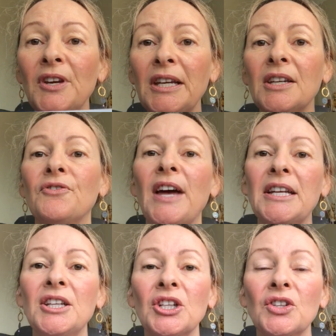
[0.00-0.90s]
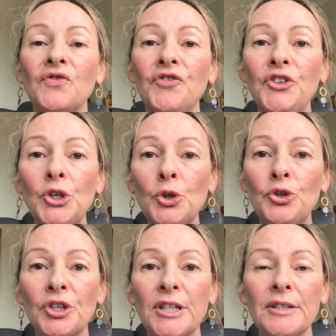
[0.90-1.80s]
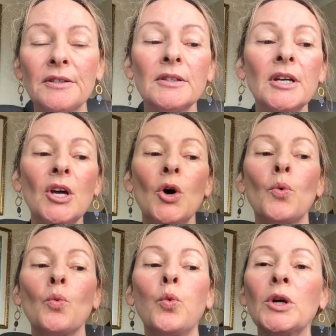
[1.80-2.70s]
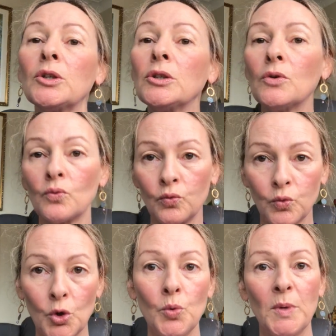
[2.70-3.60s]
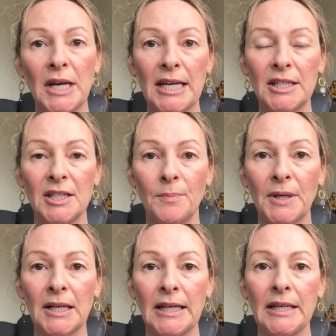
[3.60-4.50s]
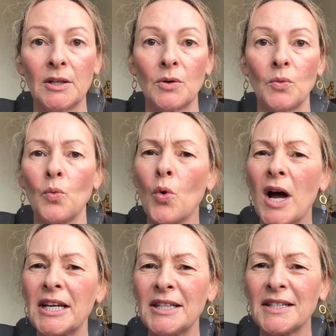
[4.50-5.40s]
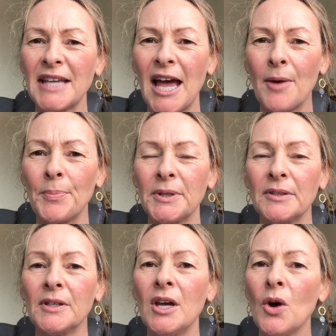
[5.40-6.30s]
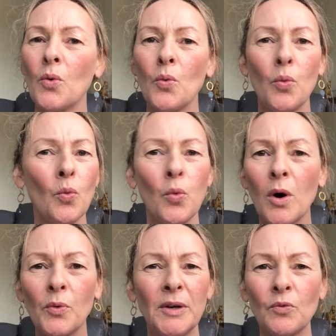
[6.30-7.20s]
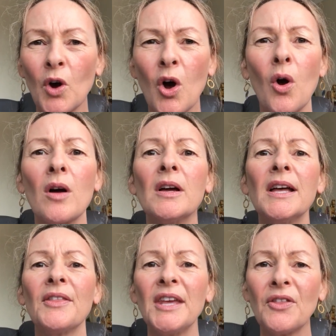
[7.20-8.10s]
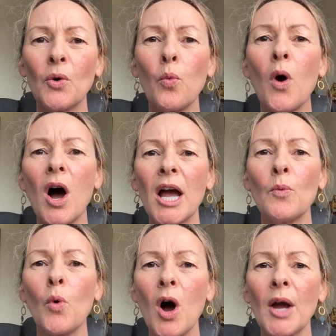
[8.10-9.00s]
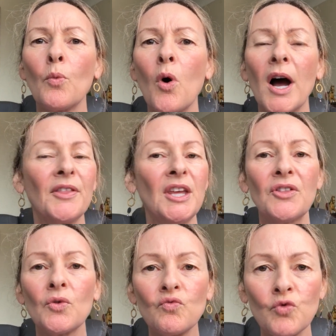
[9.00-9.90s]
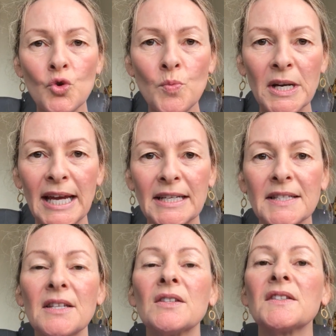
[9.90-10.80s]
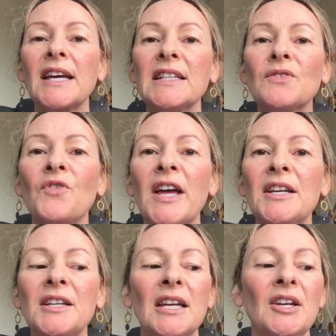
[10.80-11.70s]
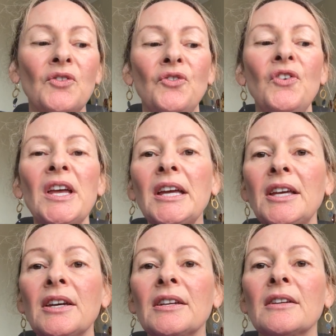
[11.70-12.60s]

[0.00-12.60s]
VIC, vaded in confusion, will ruminate typically. Why did this happen? What went wrong? They're the why. They're the ruminators. States vaded in VIC